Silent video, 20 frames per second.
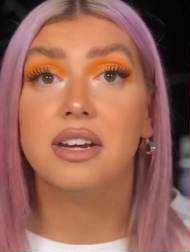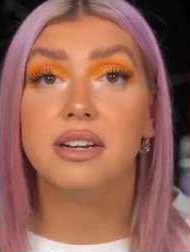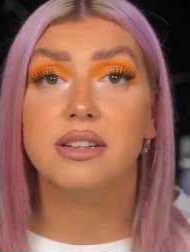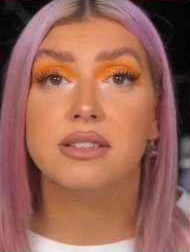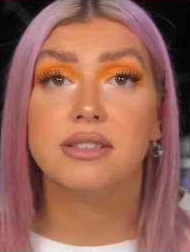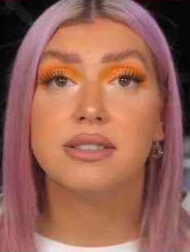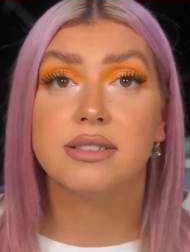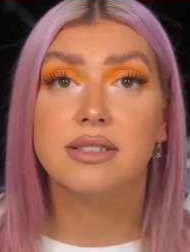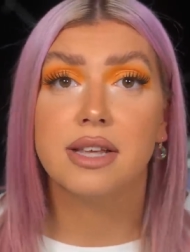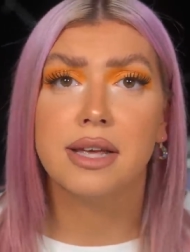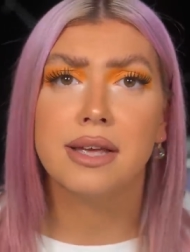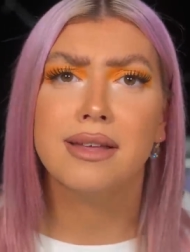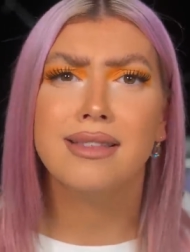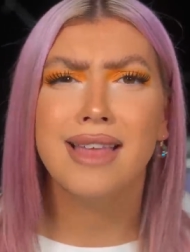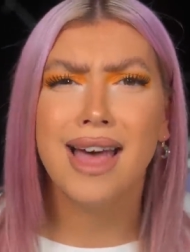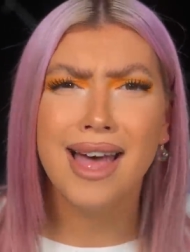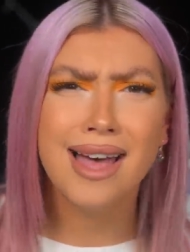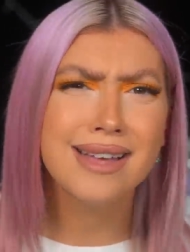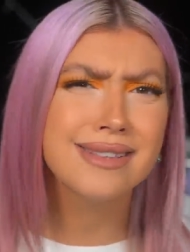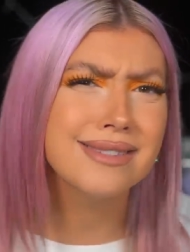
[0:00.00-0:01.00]
and say
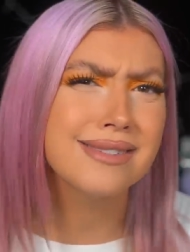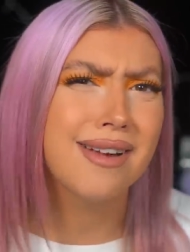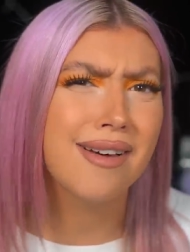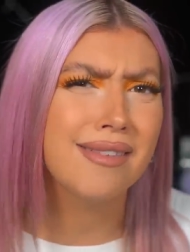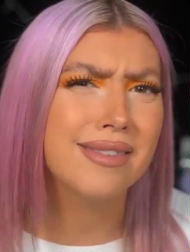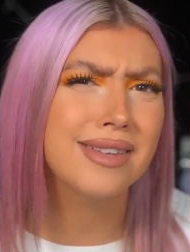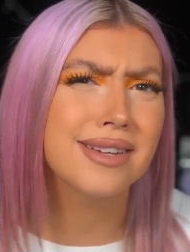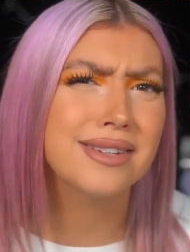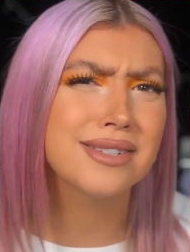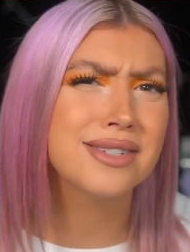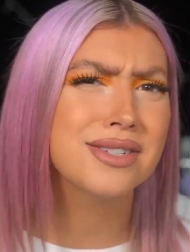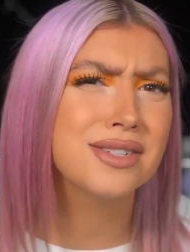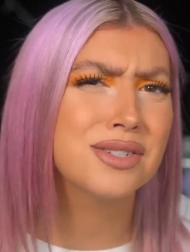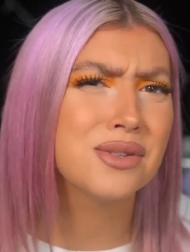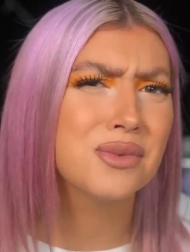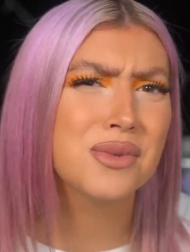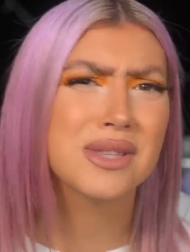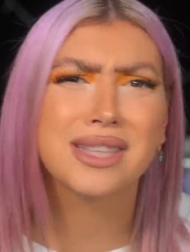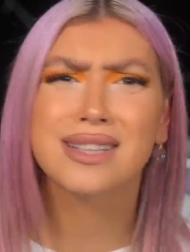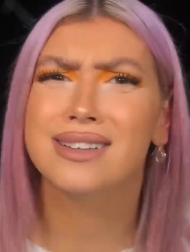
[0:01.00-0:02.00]
that has nothing to do with